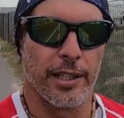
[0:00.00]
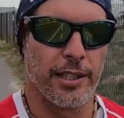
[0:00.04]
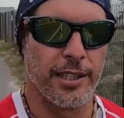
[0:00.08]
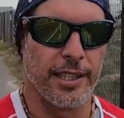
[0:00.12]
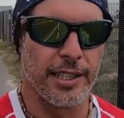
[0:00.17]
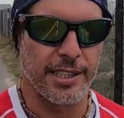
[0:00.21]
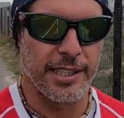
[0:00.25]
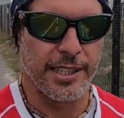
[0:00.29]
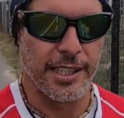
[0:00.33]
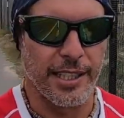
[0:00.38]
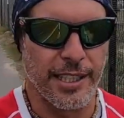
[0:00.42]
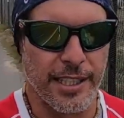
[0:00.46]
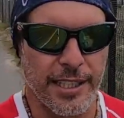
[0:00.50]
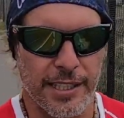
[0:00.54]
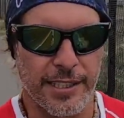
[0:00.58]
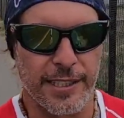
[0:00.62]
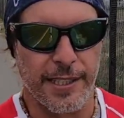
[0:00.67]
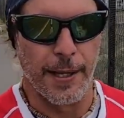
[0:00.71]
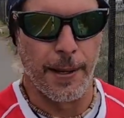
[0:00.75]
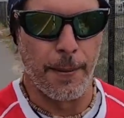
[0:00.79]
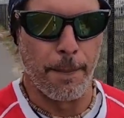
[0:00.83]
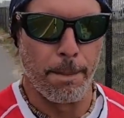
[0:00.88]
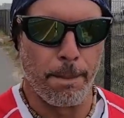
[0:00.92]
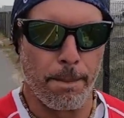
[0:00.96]
This
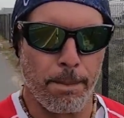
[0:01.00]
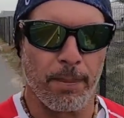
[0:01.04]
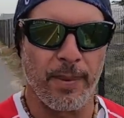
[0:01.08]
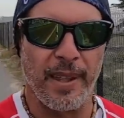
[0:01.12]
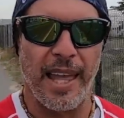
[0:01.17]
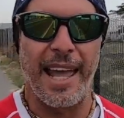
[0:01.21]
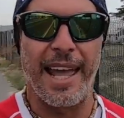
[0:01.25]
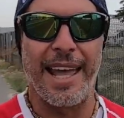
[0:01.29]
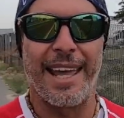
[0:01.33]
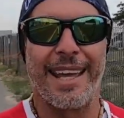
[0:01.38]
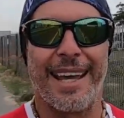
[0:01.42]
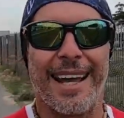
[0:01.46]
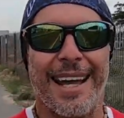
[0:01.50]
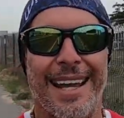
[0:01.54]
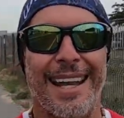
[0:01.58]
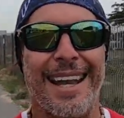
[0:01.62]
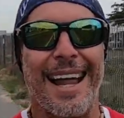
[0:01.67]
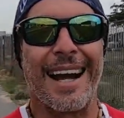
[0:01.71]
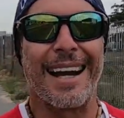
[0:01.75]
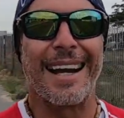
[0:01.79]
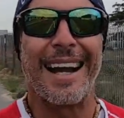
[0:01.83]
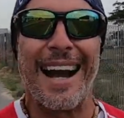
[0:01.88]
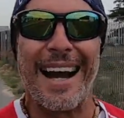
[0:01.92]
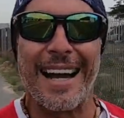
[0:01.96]
is a
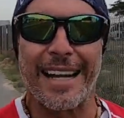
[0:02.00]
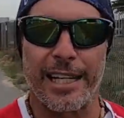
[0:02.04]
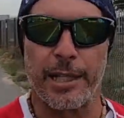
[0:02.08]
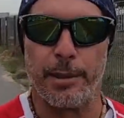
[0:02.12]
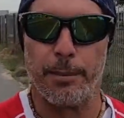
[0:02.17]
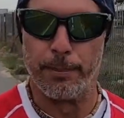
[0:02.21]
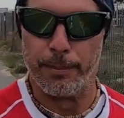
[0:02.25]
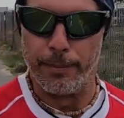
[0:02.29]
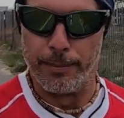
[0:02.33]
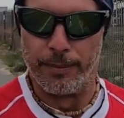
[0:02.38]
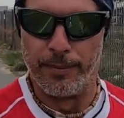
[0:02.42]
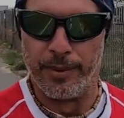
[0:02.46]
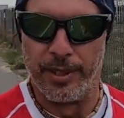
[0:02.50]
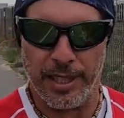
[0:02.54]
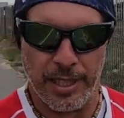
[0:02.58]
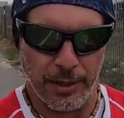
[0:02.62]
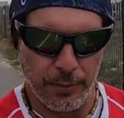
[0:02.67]
lang arm,